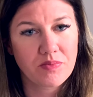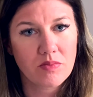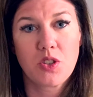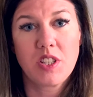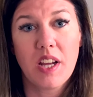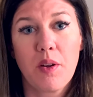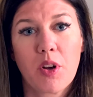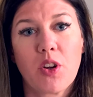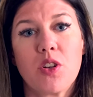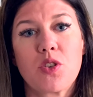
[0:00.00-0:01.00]
Today we're
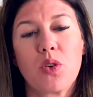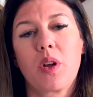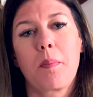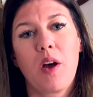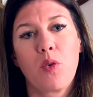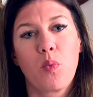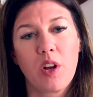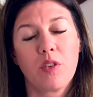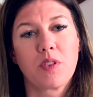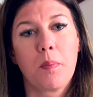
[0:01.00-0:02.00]
going to talk about one
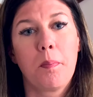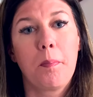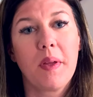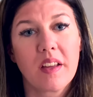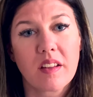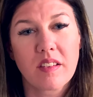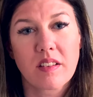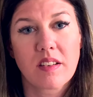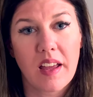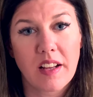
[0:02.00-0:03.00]
of the
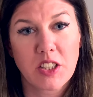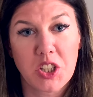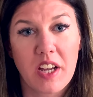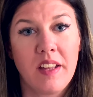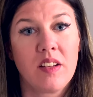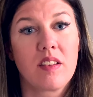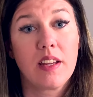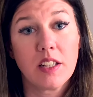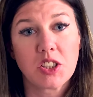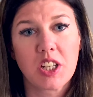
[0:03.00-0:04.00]
biggest tech giants
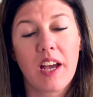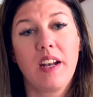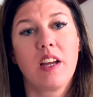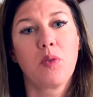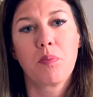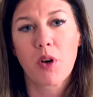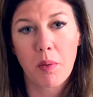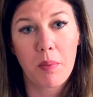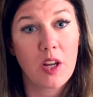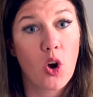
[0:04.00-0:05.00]
in China. You
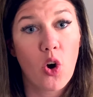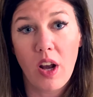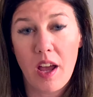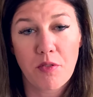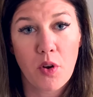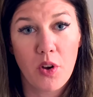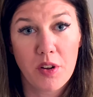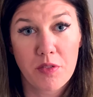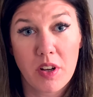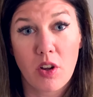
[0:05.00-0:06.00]
probably all have heard
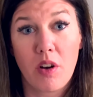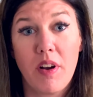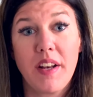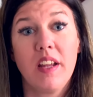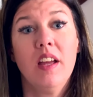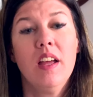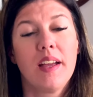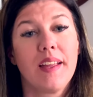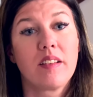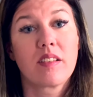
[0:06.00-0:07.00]
of it already.
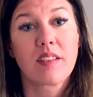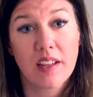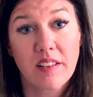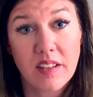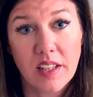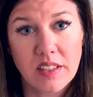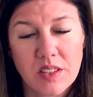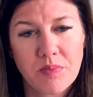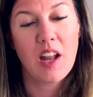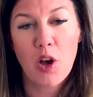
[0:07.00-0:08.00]
It's Tencent.
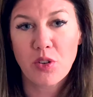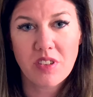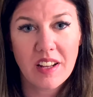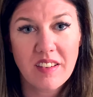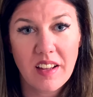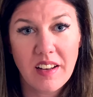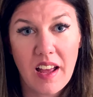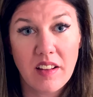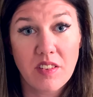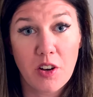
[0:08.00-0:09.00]
Now Tencent
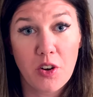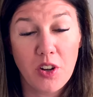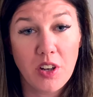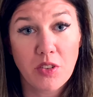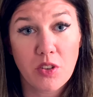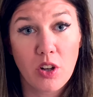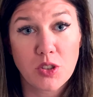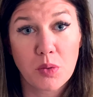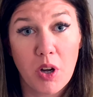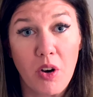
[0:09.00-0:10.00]
has their earnings call
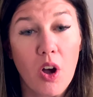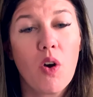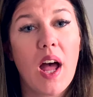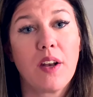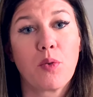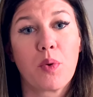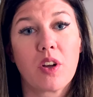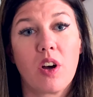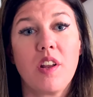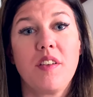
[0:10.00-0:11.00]
tomorrow and we're
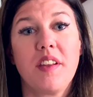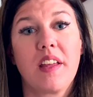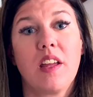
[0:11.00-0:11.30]
going to dig